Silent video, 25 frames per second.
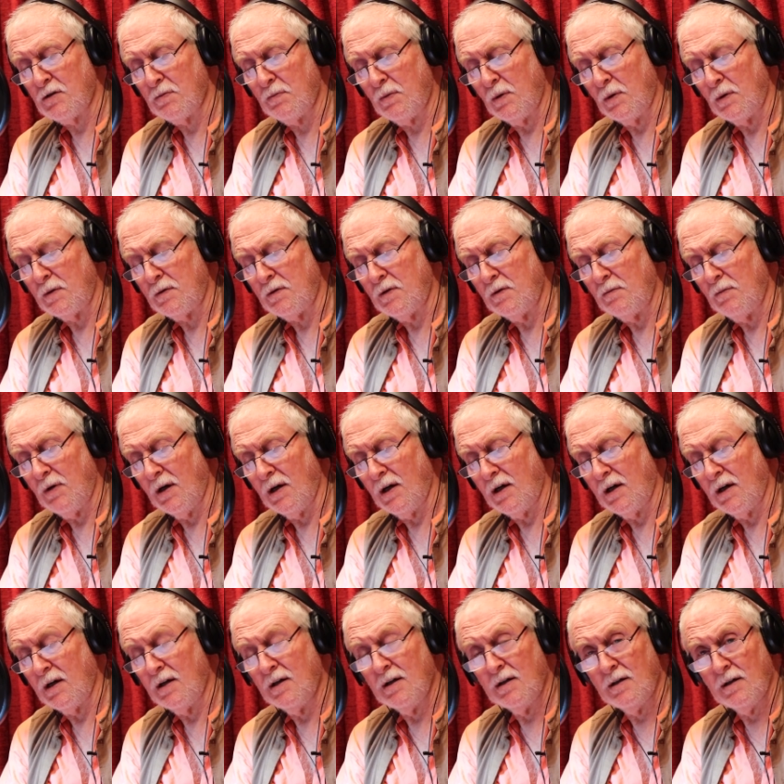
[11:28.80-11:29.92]
poetry
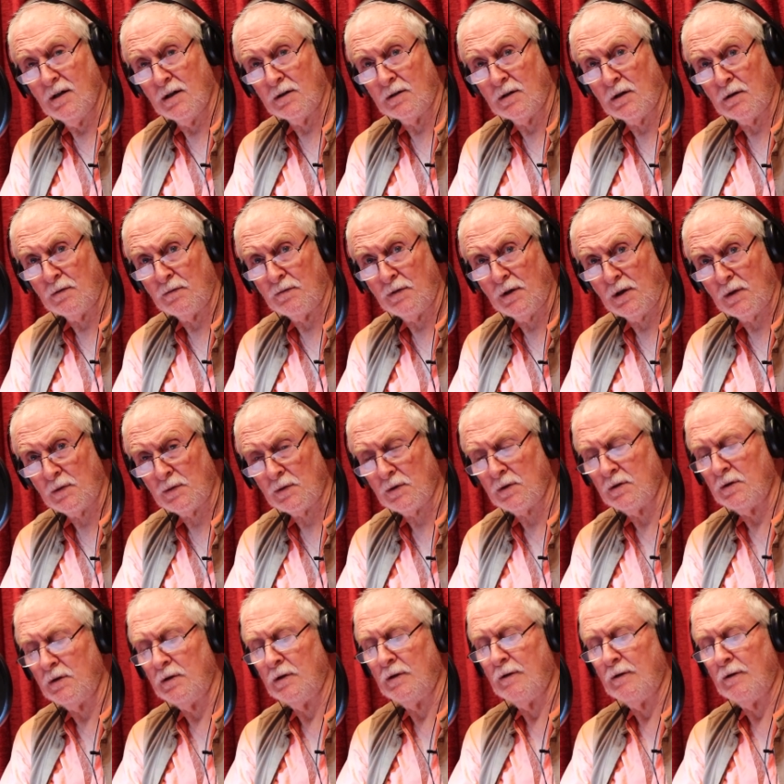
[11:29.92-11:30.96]
by Ather Farouqui.